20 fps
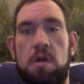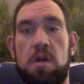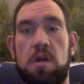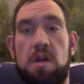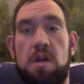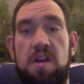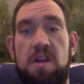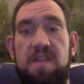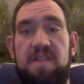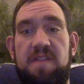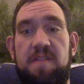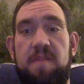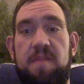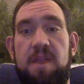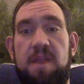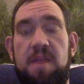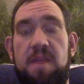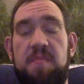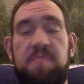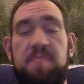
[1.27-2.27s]
Good evening.
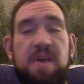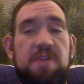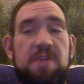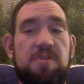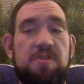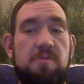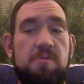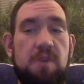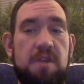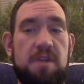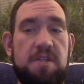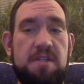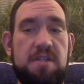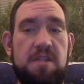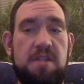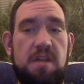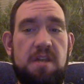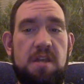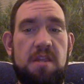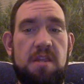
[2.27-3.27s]
My name is Patrick
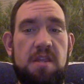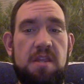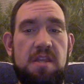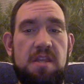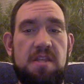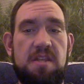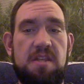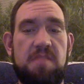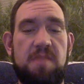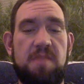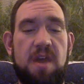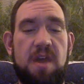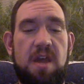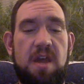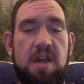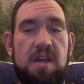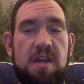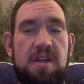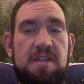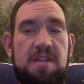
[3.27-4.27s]
Watson, and this is my
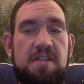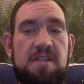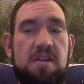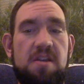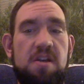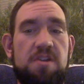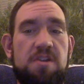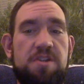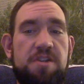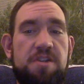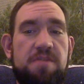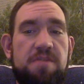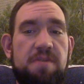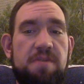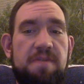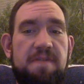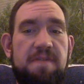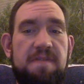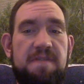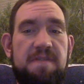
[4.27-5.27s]
Kinesiology
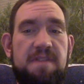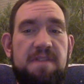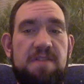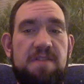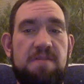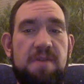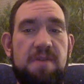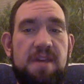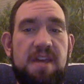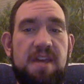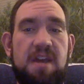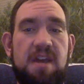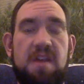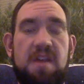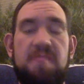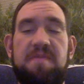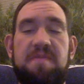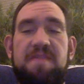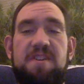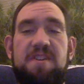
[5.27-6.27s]
353 Care
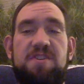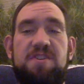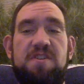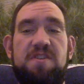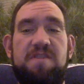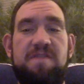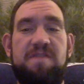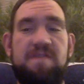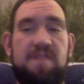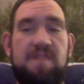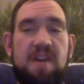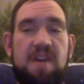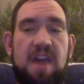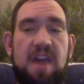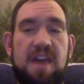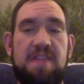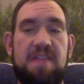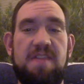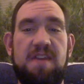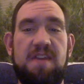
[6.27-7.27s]
and Prevention of
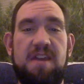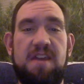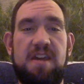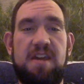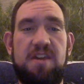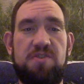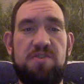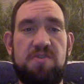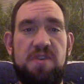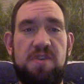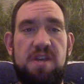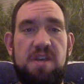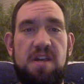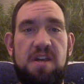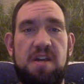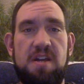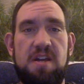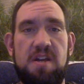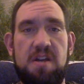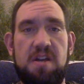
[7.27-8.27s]
Athletic Injury
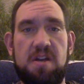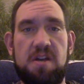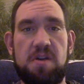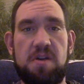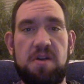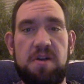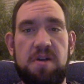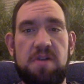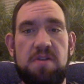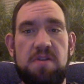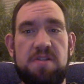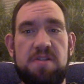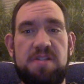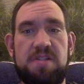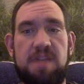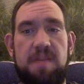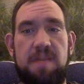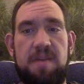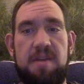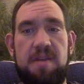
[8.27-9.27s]
Critical
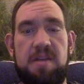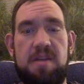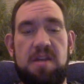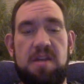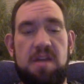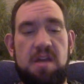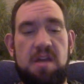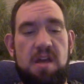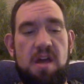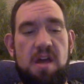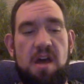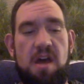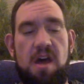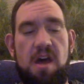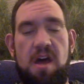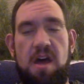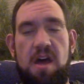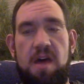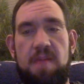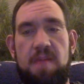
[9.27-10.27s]
Assignment.
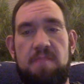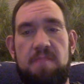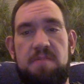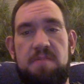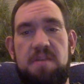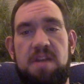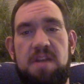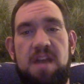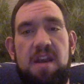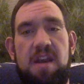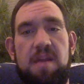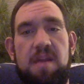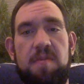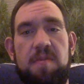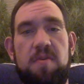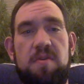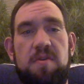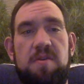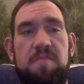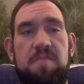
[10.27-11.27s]
Tonight I'm
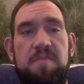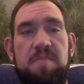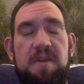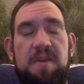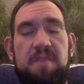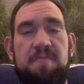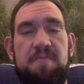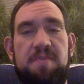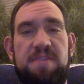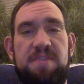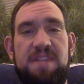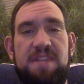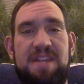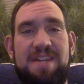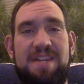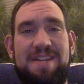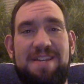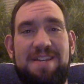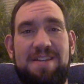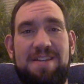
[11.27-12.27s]
going to be
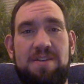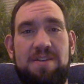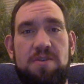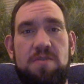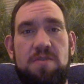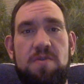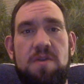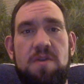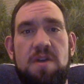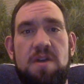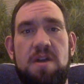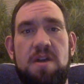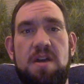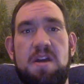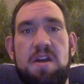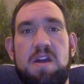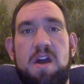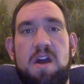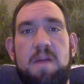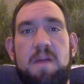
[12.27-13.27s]
presenting to you
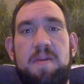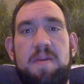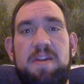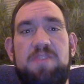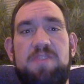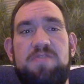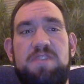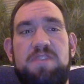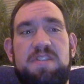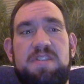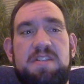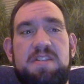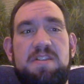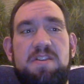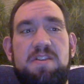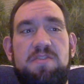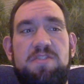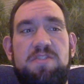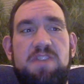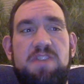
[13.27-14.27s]
common injuries
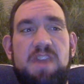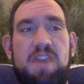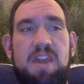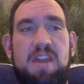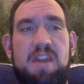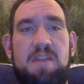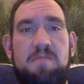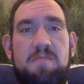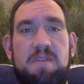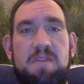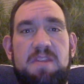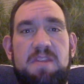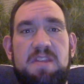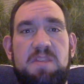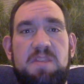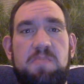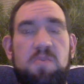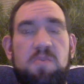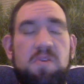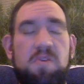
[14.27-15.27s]
associated with the
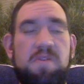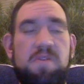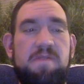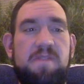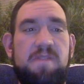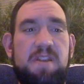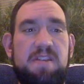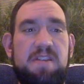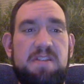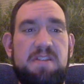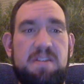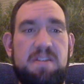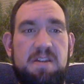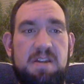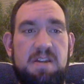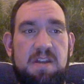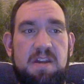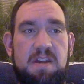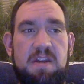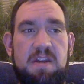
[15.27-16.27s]
sport of wrestling.